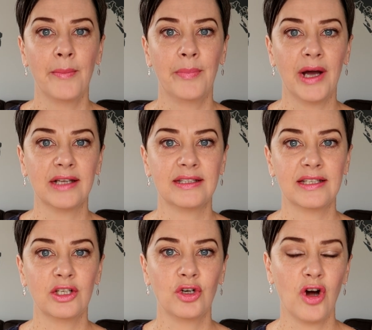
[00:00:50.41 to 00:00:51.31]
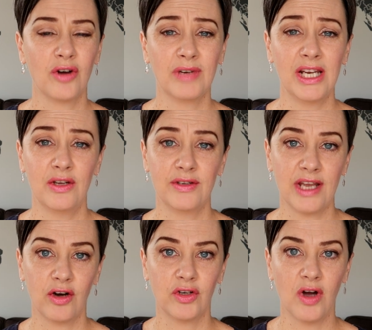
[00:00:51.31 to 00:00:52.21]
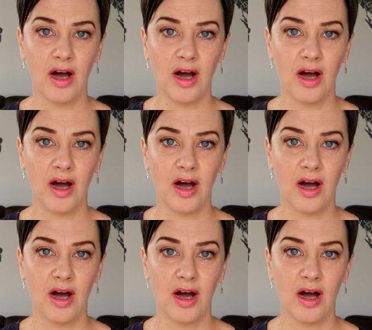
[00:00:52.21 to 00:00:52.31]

but you can't really use that on your